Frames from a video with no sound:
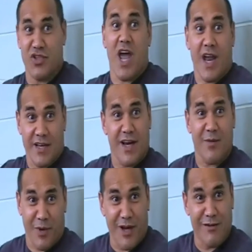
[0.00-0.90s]
jacked
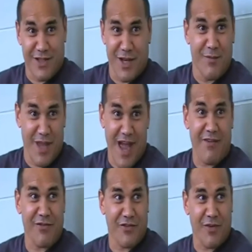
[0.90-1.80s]
up and I was going to be
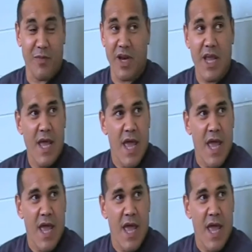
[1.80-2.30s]
after somebody.